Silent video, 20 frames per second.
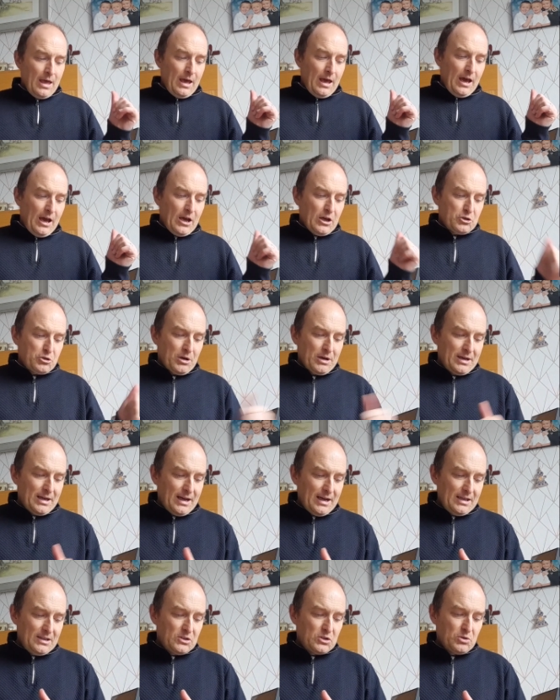Uh, track
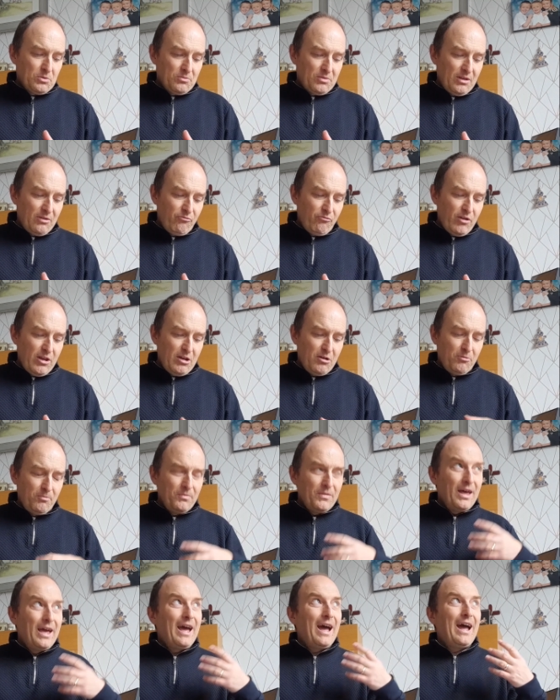nine, Something Real.
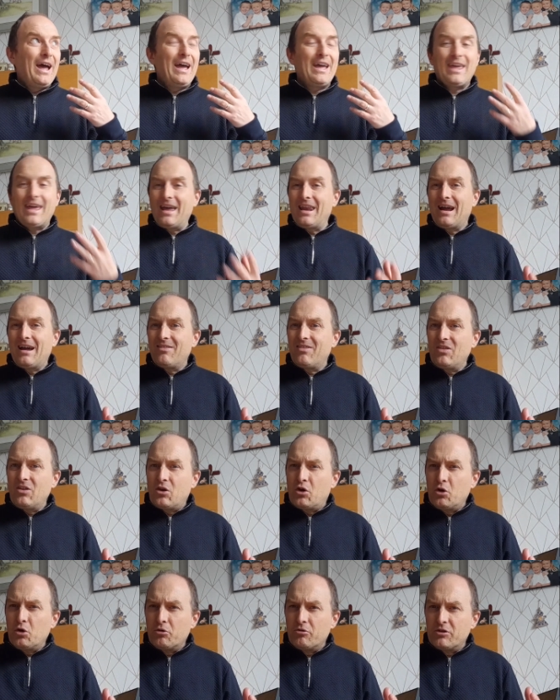Again, I think the
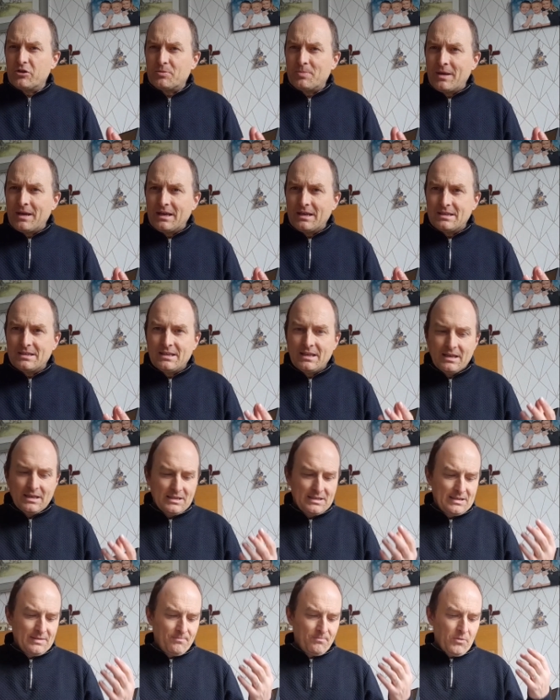chorus makes
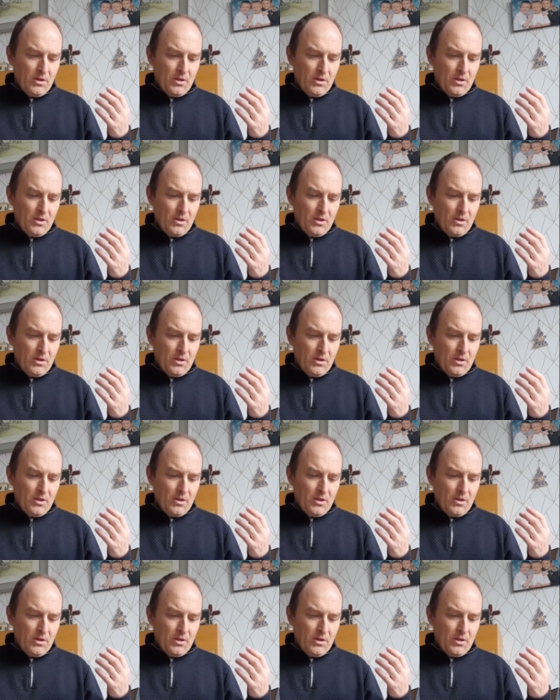this.